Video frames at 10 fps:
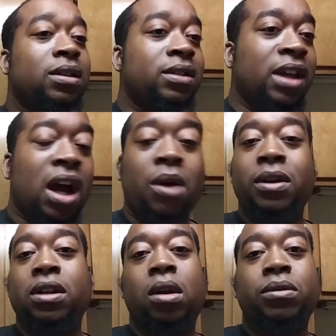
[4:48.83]
Y'all
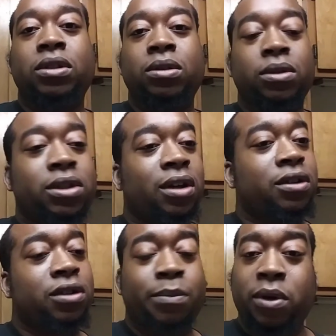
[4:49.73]
already know what to do. Turn
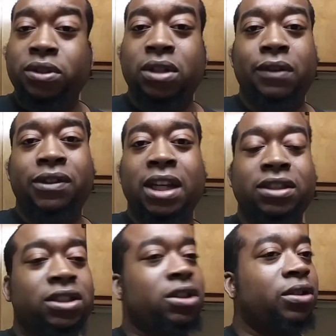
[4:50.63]
on your post
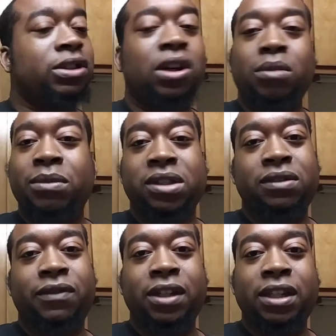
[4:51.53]
notifications so you don't miss a
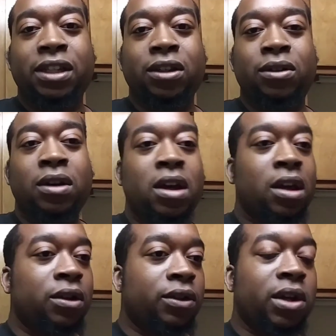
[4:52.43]
video.
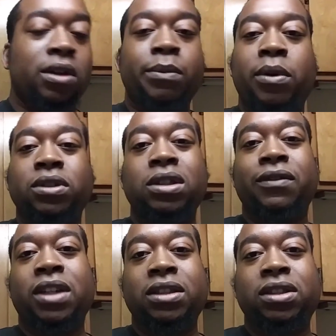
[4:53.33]
You turn the post
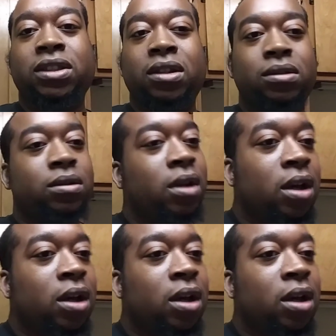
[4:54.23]
notifications on,